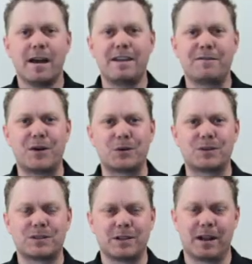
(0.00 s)
Hey
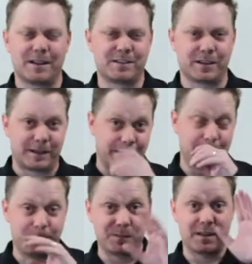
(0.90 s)
folks. All right, let's start again.
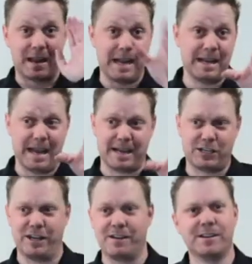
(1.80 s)
And
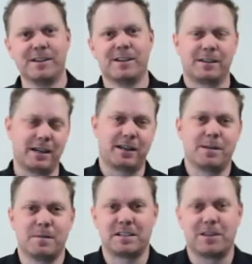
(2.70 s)
action. Got to
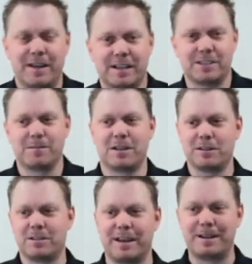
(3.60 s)
give myself action. I'm not
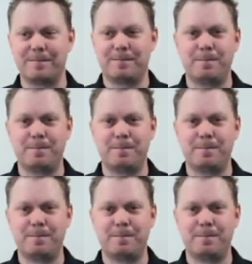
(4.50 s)
used to that.